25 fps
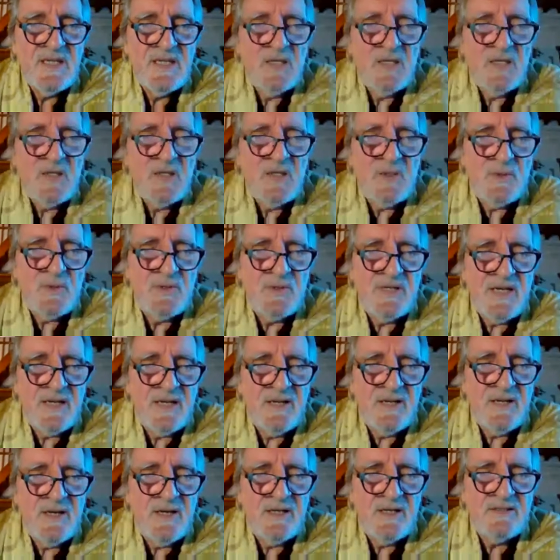You
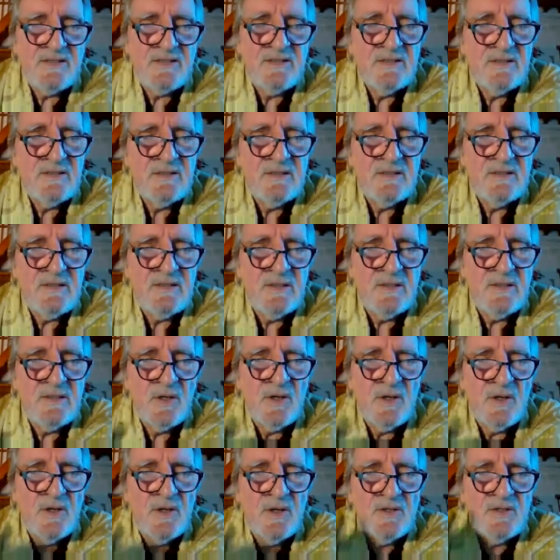cannot.
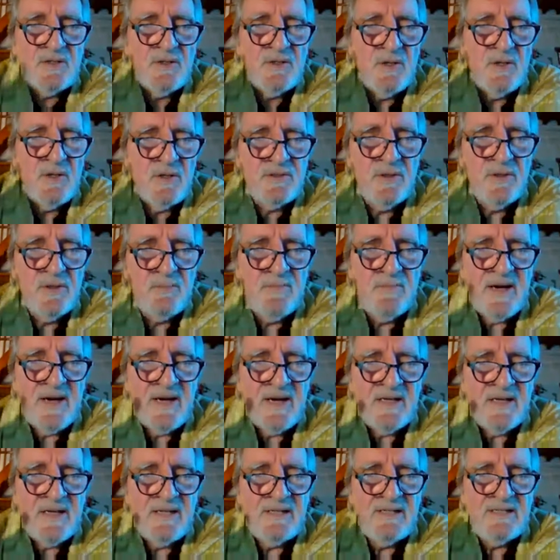Your
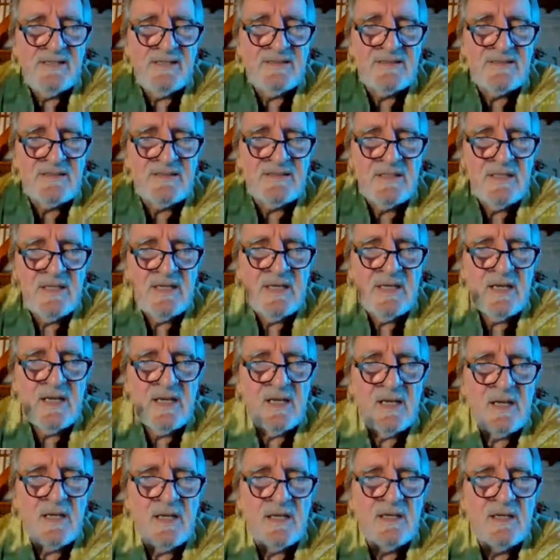mind is
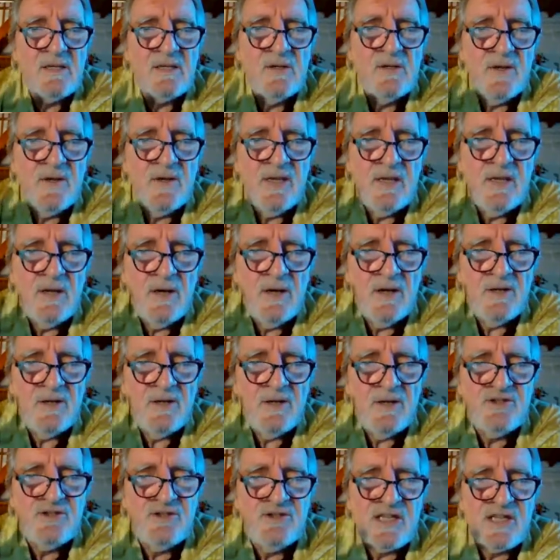going on
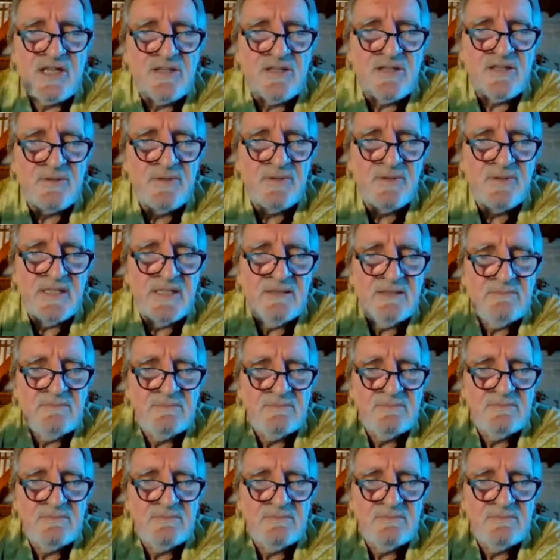chattering.